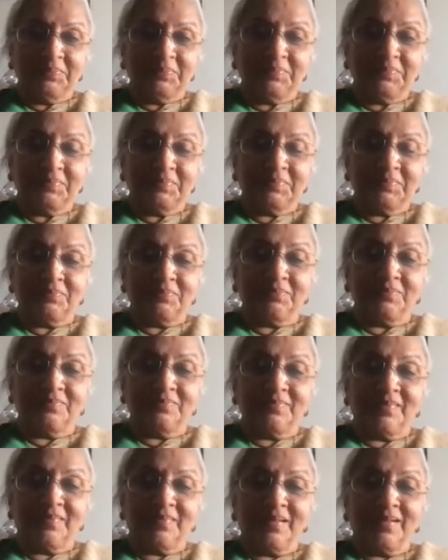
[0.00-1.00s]

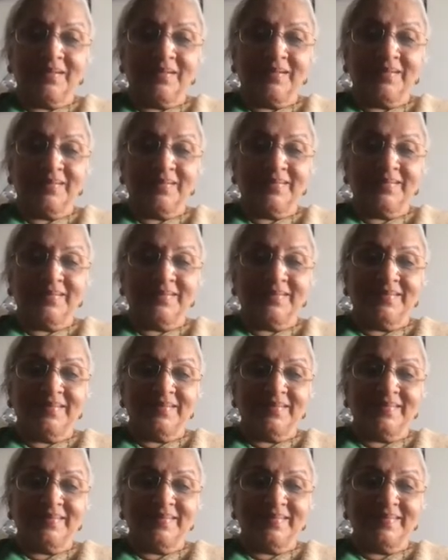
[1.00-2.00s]

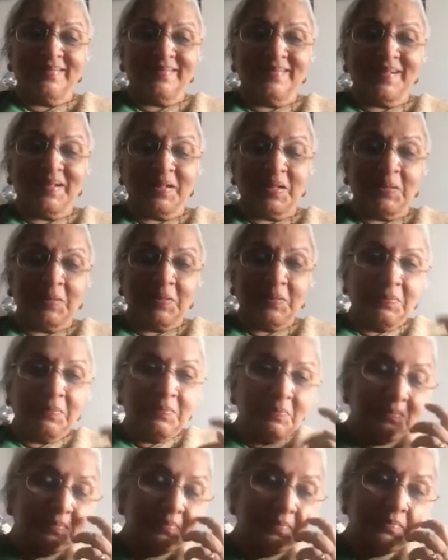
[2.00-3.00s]

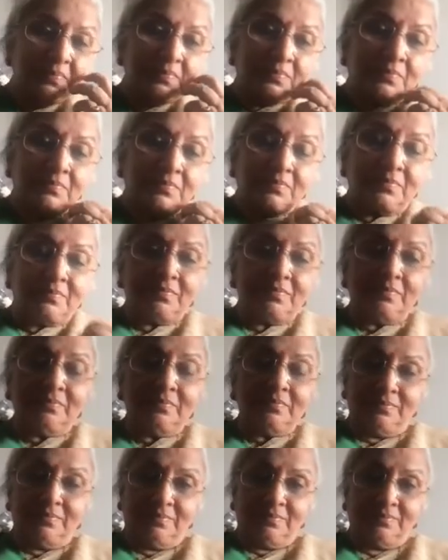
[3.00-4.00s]

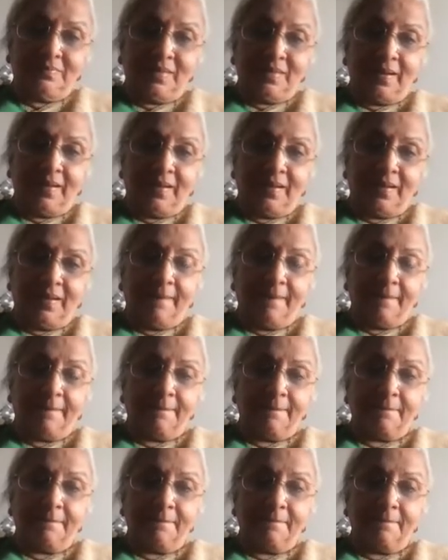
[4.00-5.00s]

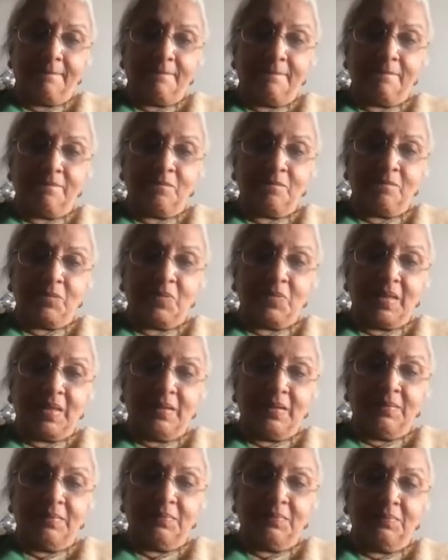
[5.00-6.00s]

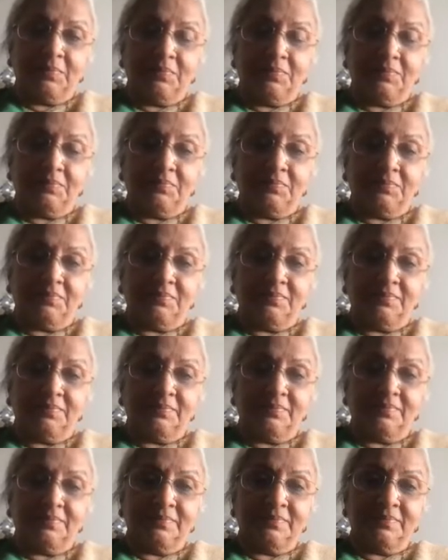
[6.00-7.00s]

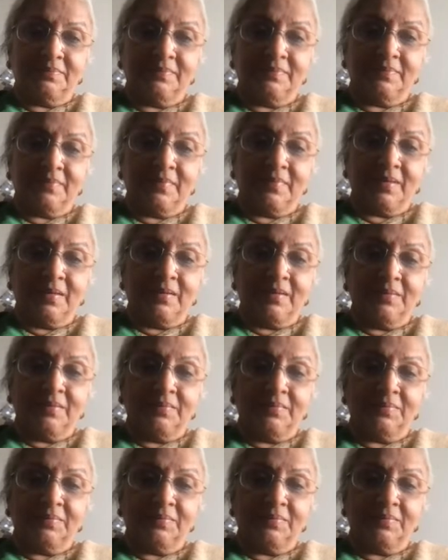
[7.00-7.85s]
No words are spoken by the person on screen.